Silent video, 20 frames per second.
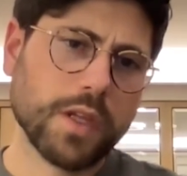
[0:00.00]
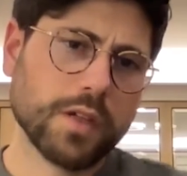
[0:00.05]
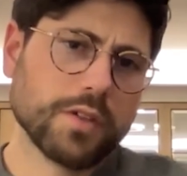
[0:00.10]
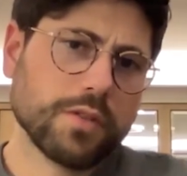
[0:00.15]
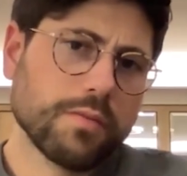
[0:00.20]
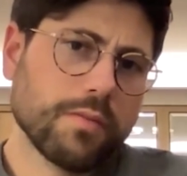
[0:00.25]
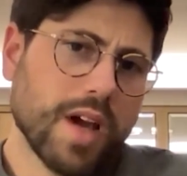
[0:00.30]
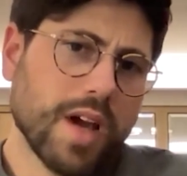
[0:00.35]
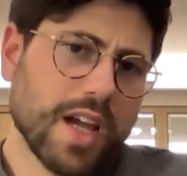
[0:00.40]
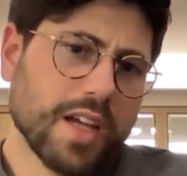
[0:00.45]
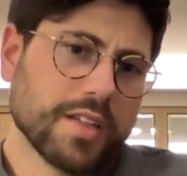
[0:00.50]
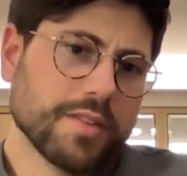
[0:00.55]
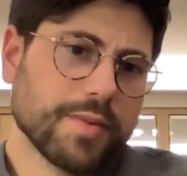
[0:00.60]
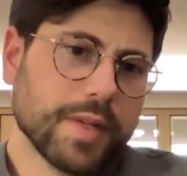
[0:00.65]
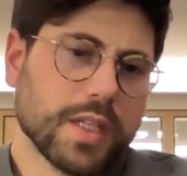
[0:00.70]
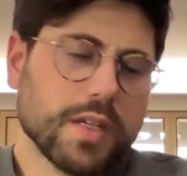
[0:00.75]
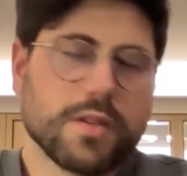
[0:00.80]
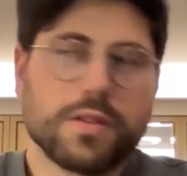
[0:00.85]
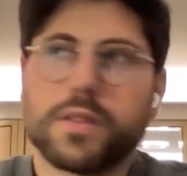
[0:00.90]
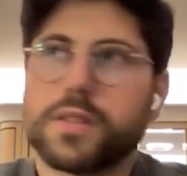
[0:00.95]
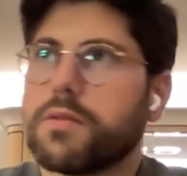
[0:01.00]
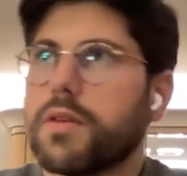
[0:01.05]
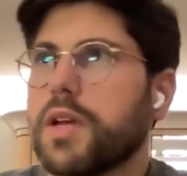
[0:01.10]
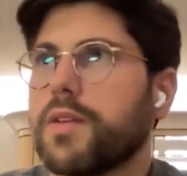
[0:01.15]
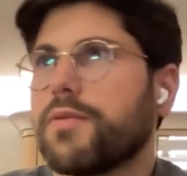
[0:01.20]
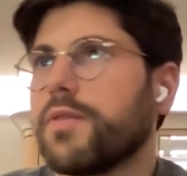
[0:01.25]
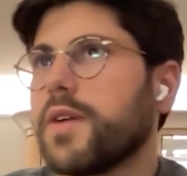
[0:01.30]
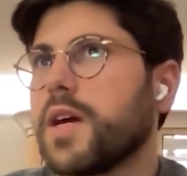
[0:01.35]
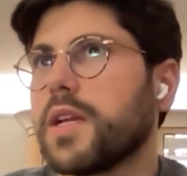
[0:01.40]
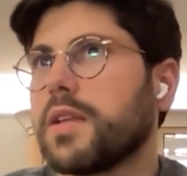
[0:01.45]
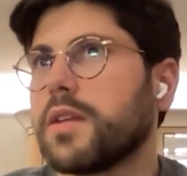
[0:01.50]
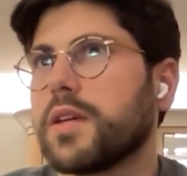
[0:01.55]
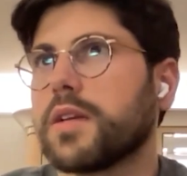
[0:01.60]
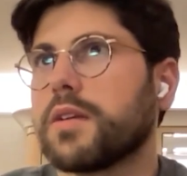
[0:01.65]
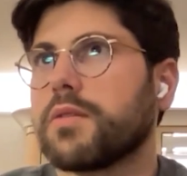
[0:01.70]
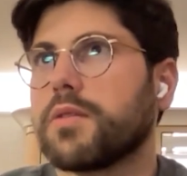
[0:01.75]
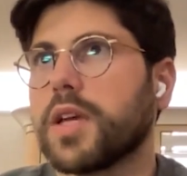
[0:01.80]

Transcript: And so my expectation is okay, fine. Like,